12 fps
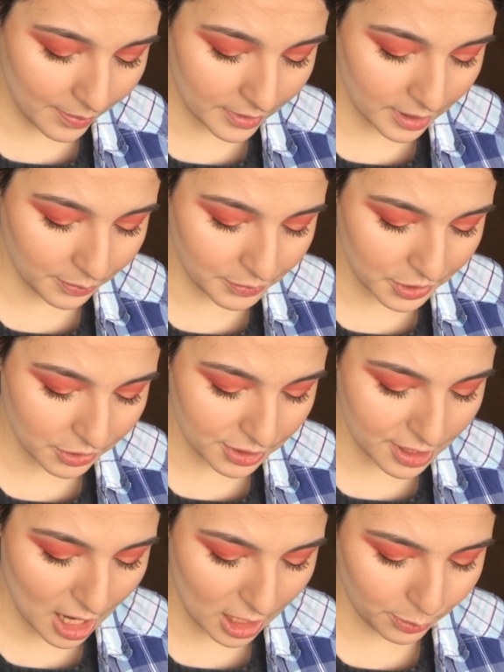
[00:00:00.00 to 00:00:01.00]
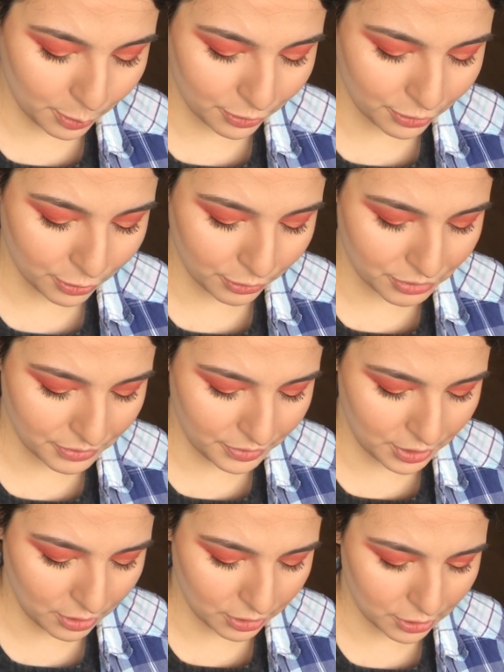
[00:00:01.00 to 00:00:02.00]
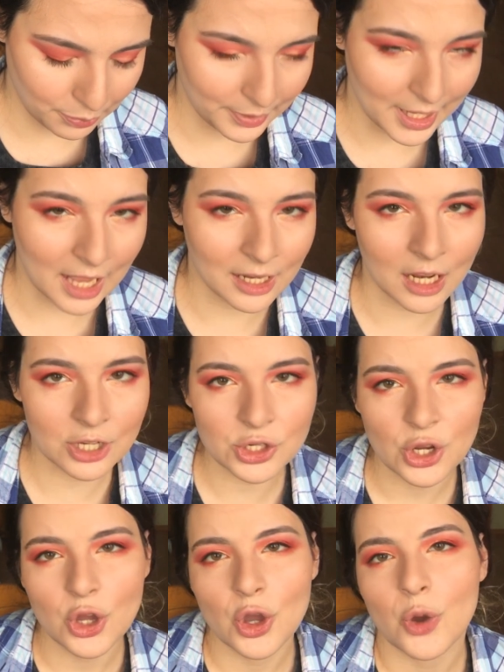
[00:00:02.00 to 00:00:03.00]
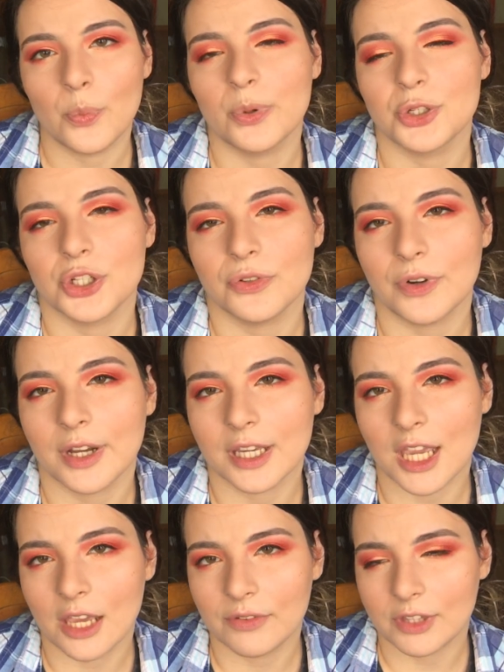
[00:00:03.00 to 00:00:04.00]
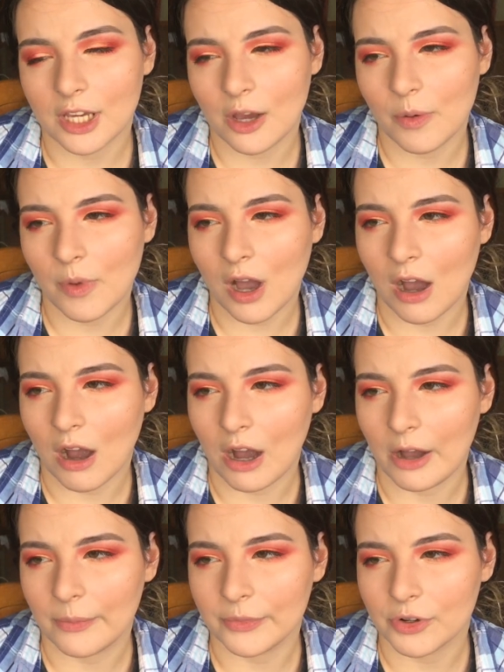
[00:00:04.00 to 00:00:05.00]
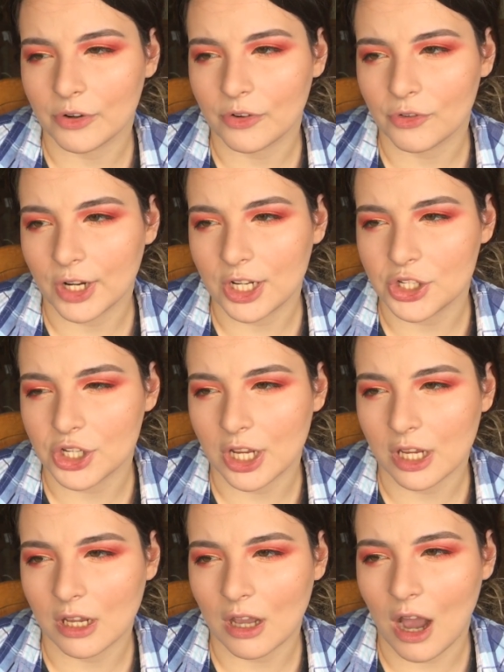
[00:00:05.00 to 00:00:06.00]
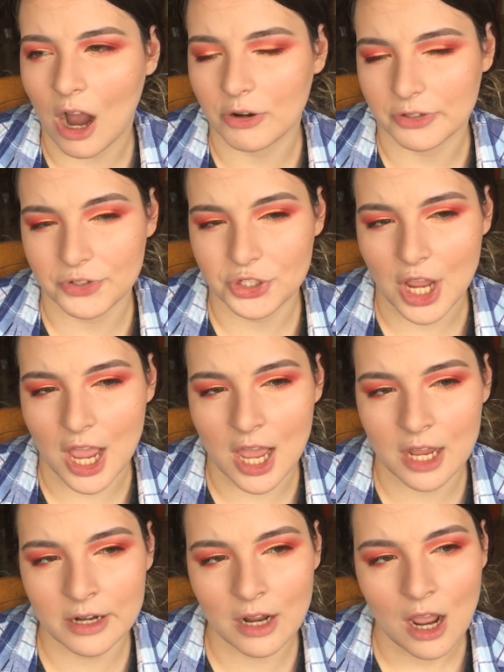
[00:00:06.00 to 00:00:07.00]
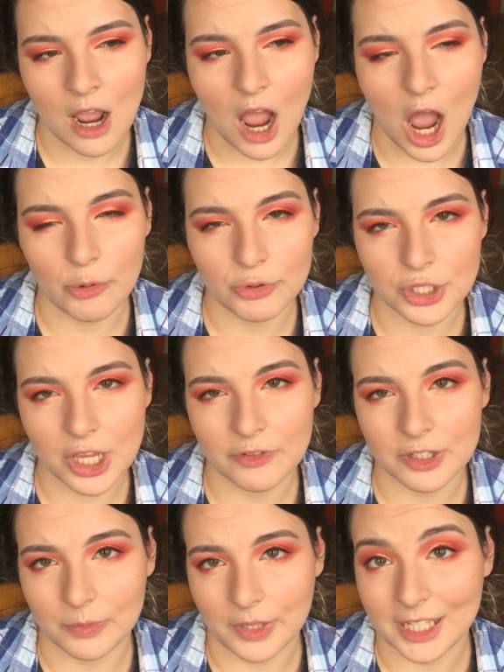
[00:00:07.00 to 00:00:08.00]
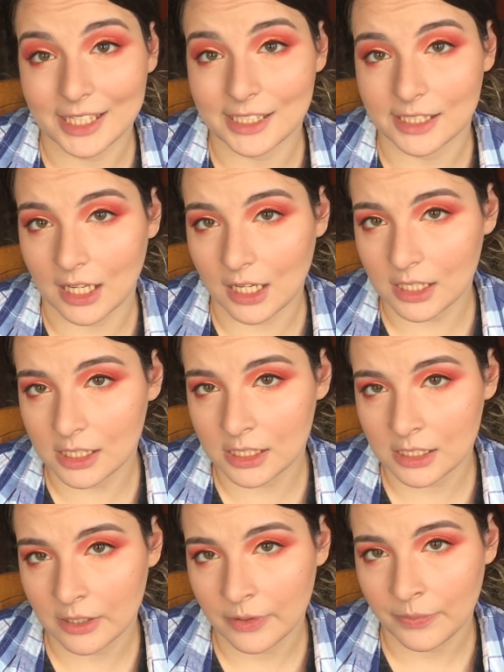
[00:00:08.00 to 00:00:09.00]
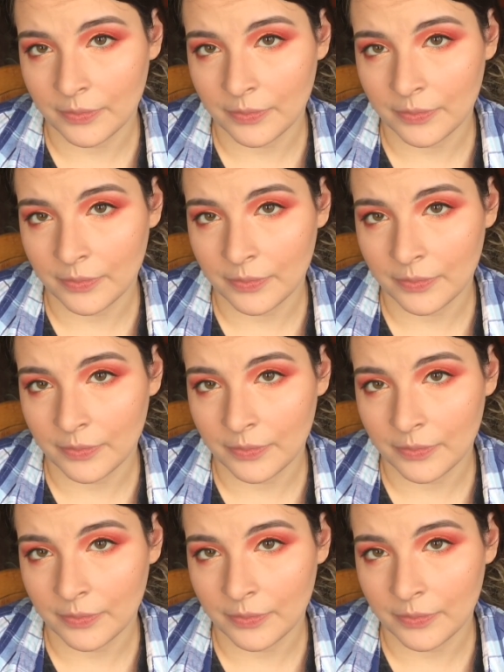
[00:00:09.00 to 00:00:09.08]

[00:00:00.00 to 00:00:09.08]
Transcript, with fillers: the most helpful review on the planet, but if I gave them um, rating out of ten, I would give them like six,